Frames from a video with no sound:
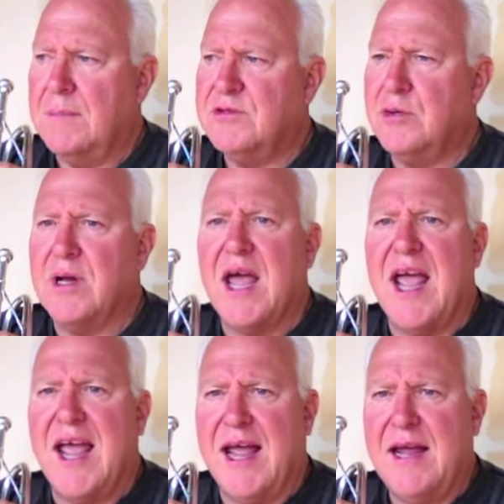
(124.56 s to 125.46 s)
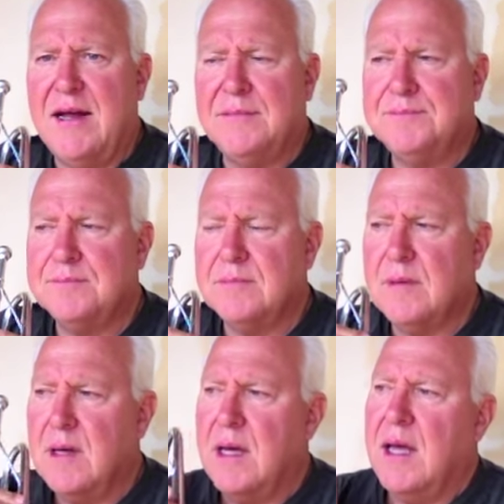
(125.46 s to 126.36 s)
to an A.
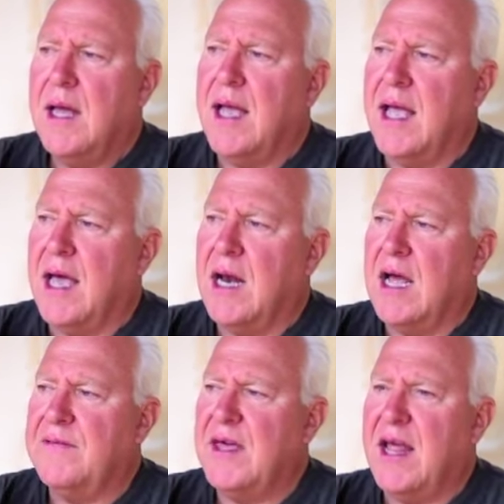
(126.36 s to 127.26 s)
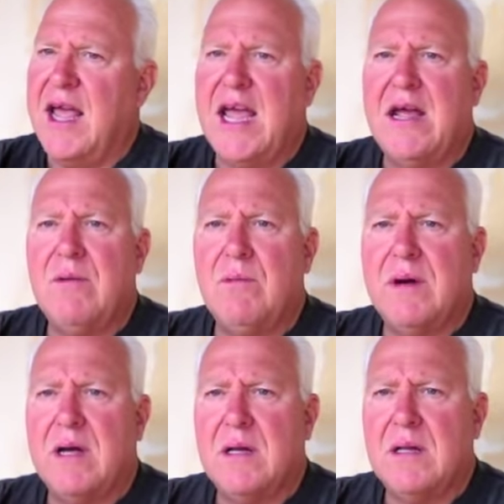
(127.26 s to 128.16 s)
And at that A,
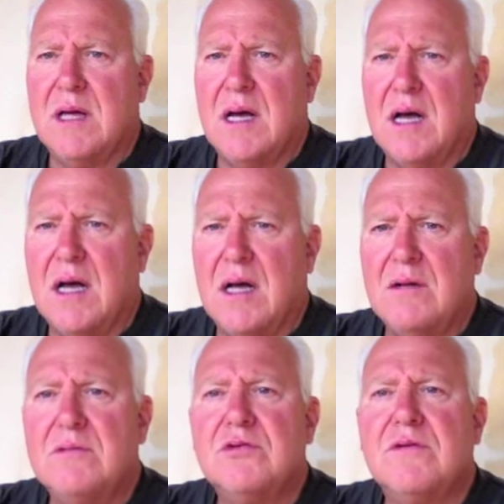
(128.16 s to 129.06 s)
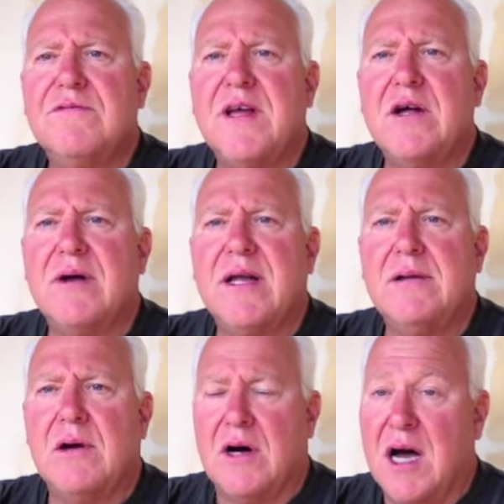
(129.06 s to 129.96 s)
we'll finger
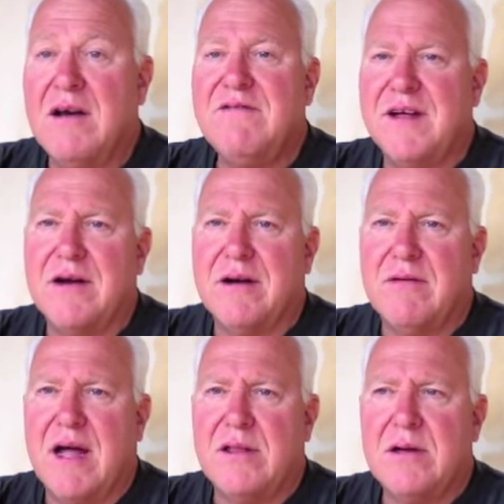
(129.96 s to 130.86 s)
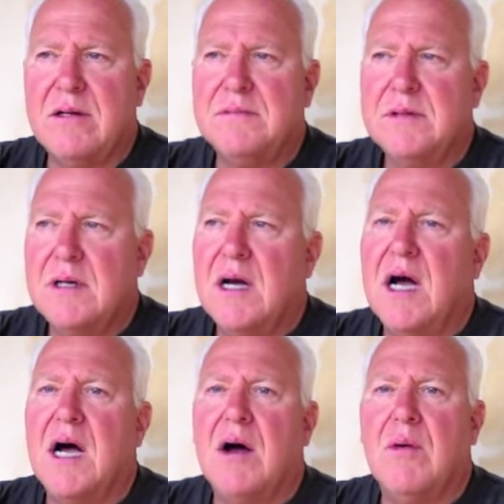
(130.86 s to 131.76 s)
it, or unfinger it rather,
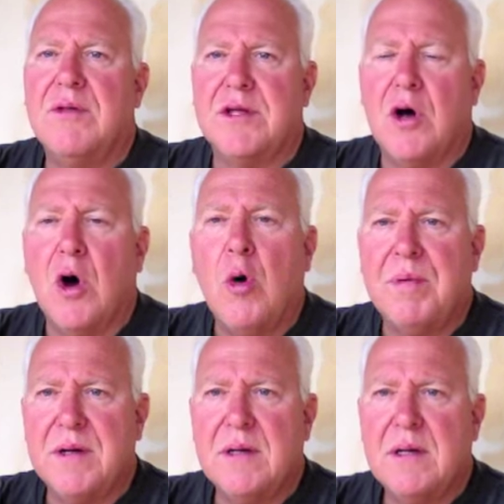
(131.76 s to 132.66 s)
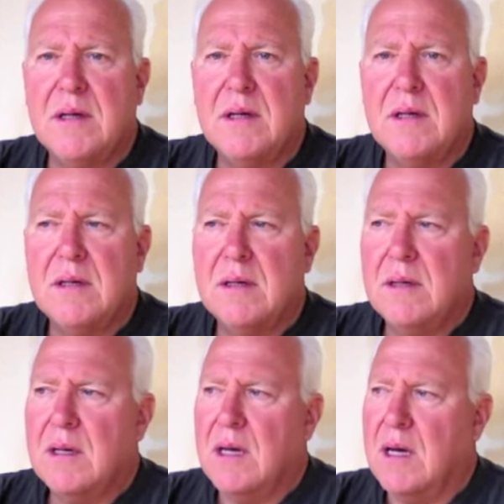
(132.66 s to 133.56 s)
with an open
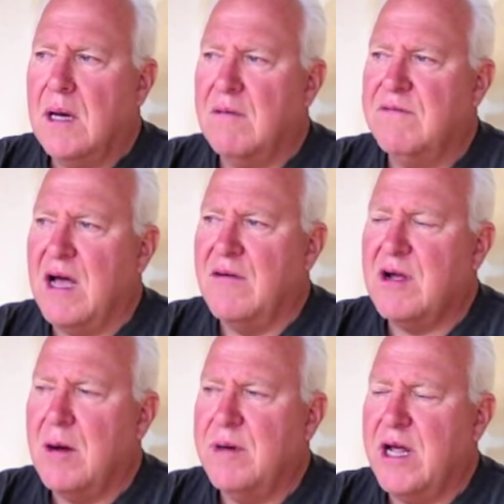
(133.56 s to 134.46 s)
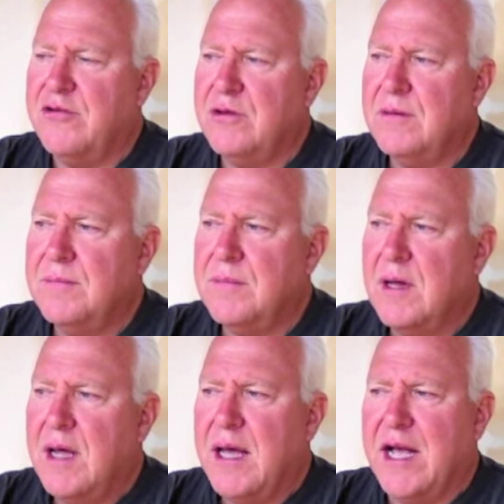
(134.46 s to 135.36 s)
valve combination,
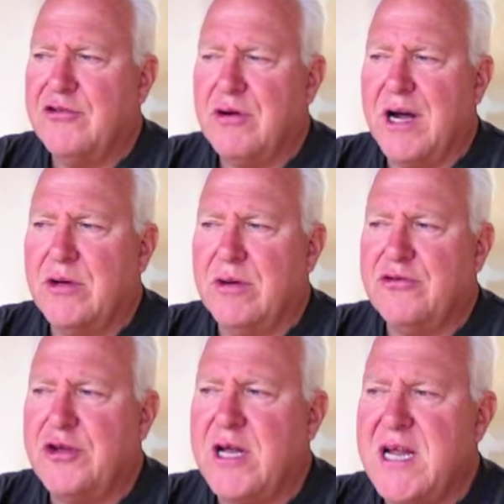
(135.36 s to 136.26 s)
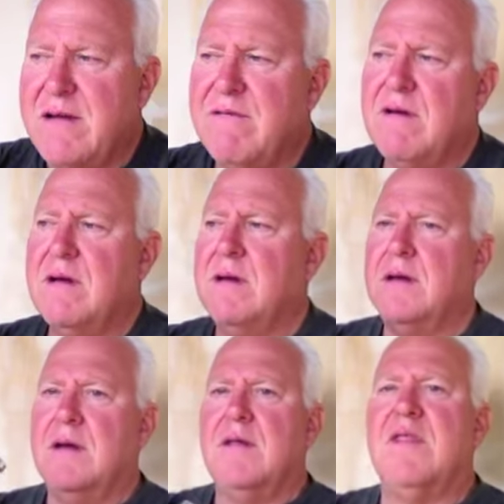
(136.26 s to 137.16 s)
and try to achieve
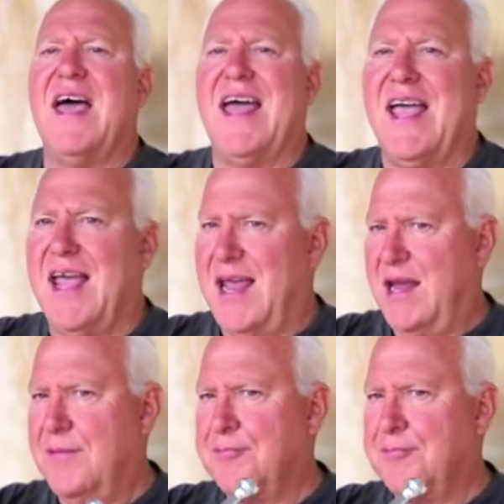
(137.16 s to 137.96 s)
that A.